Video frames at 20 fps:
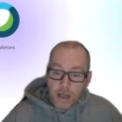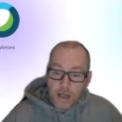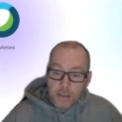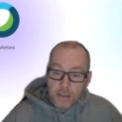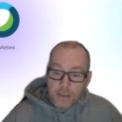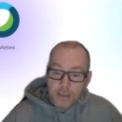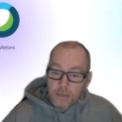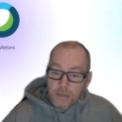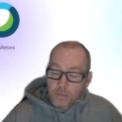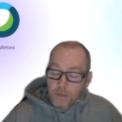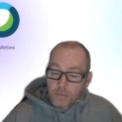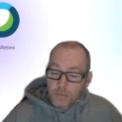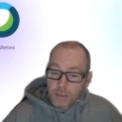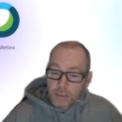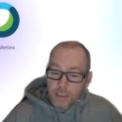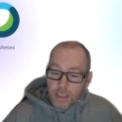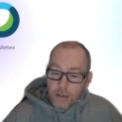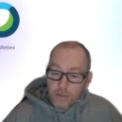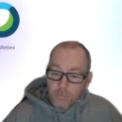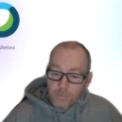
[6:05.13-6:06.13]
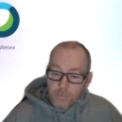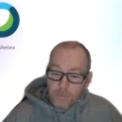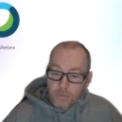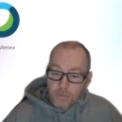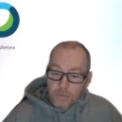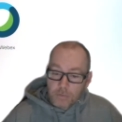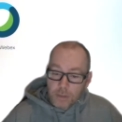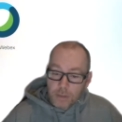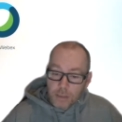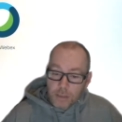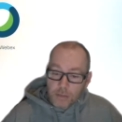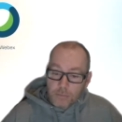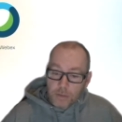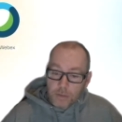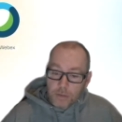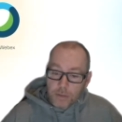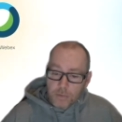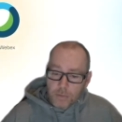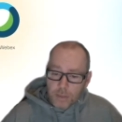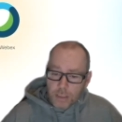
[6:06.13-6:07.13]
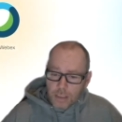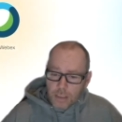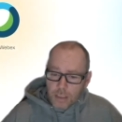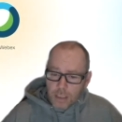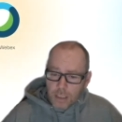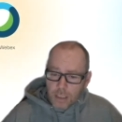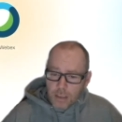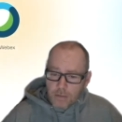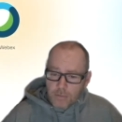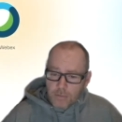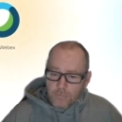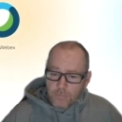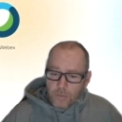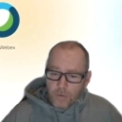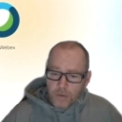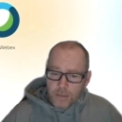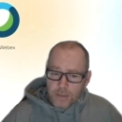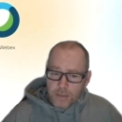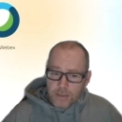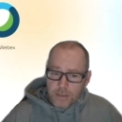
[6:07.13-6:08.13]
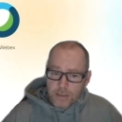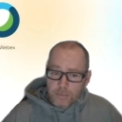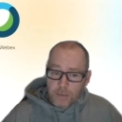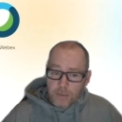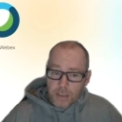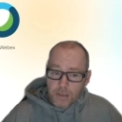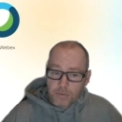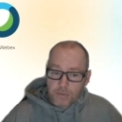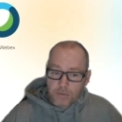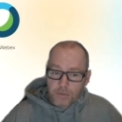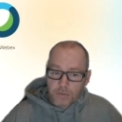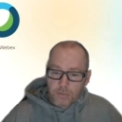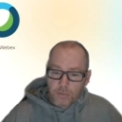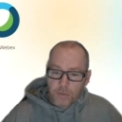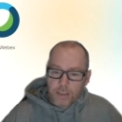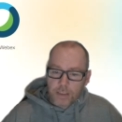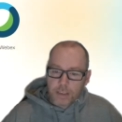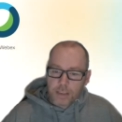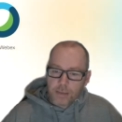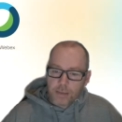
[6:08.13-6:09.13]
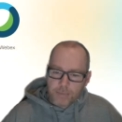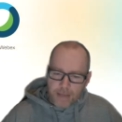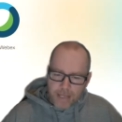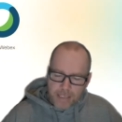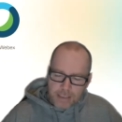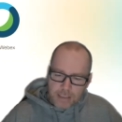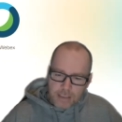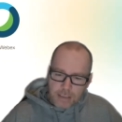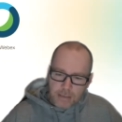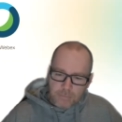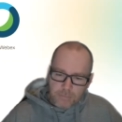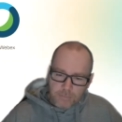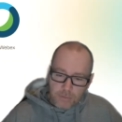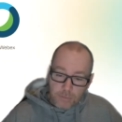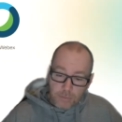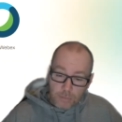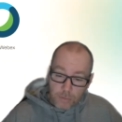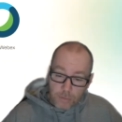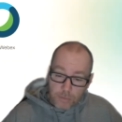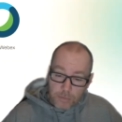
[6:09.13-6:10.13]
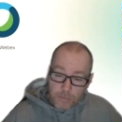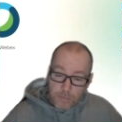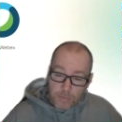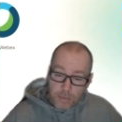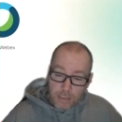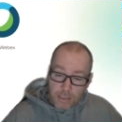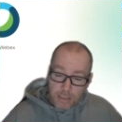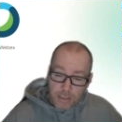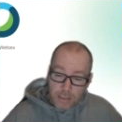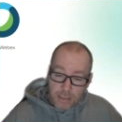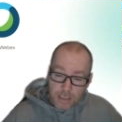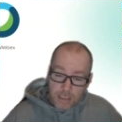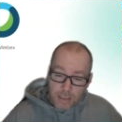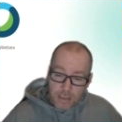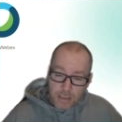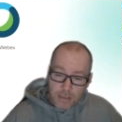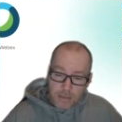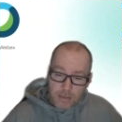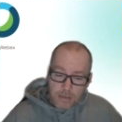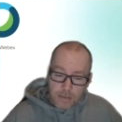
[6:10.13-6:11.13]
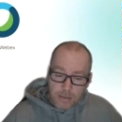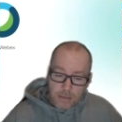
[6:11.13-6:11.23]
this can be really helpful because we can give pointers to people when the capacity of the room's been exceeded,